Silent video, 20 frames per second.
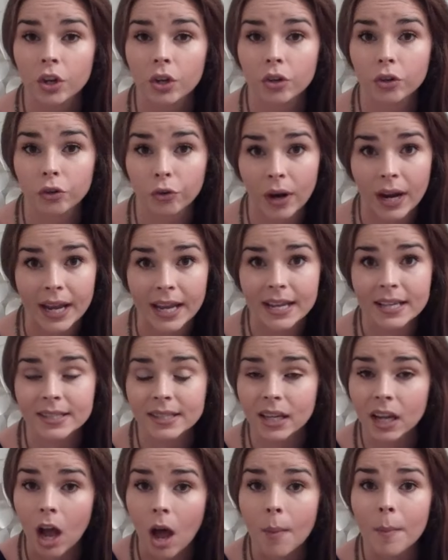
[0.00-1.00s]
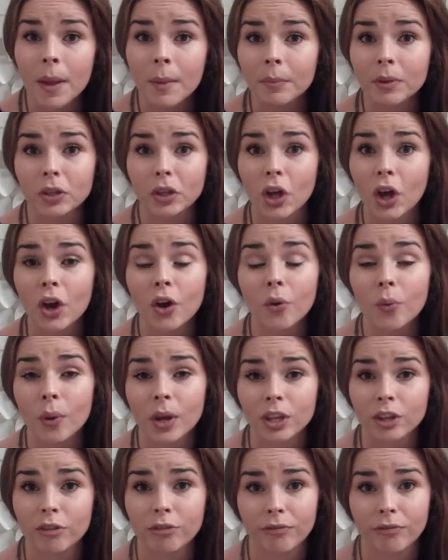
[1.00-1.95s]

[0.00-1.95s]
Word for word: Graze. Comment below what your